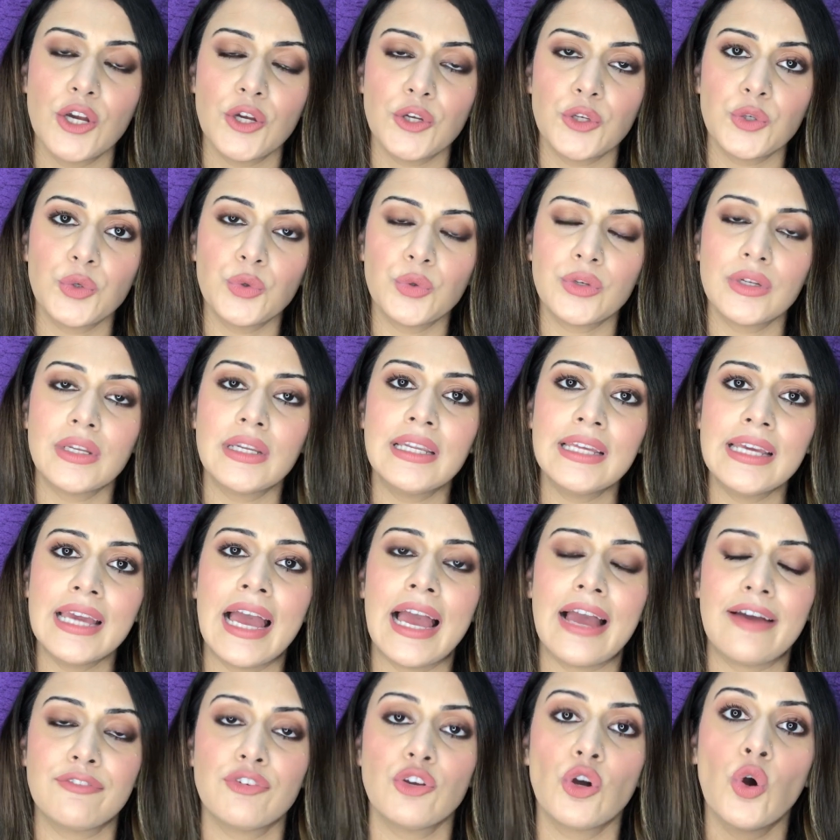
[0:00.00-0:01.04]
You really
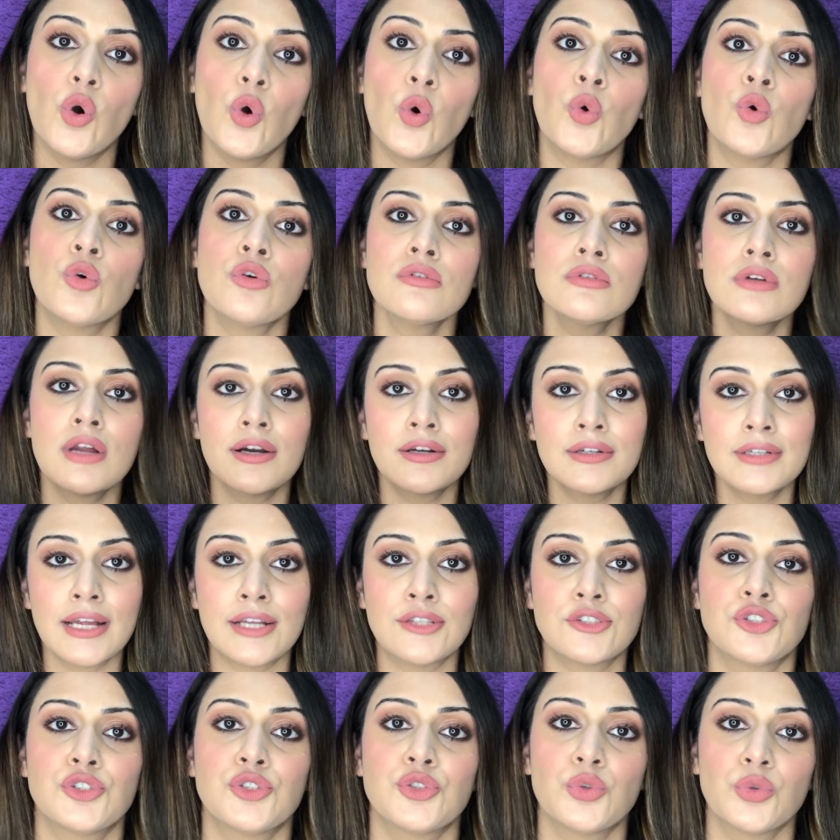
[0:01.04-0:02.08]
have your own
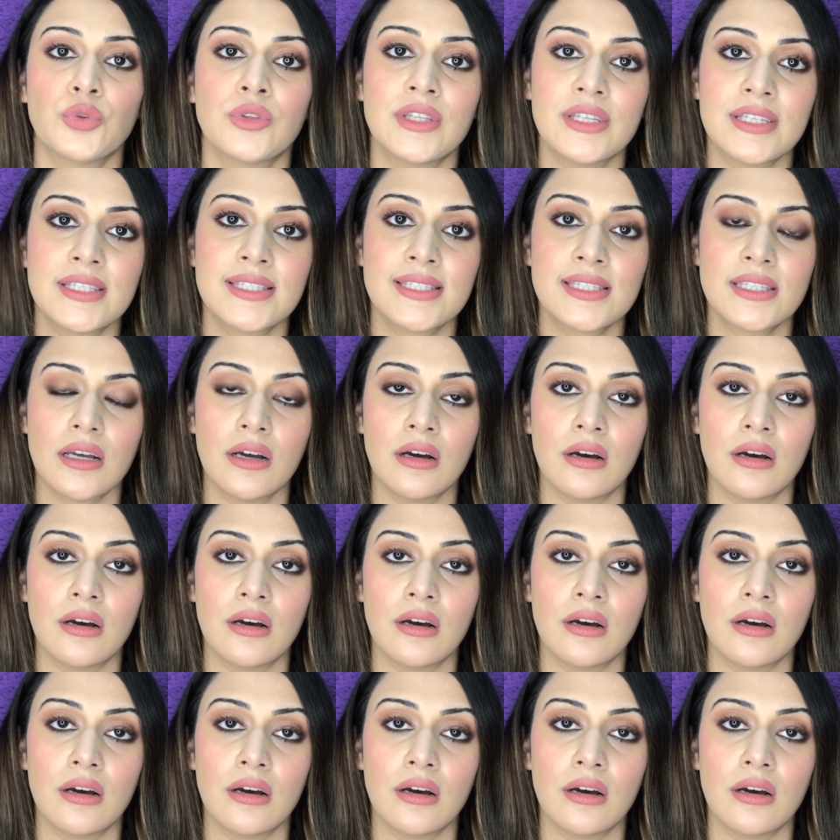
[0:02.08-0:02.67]
touch to this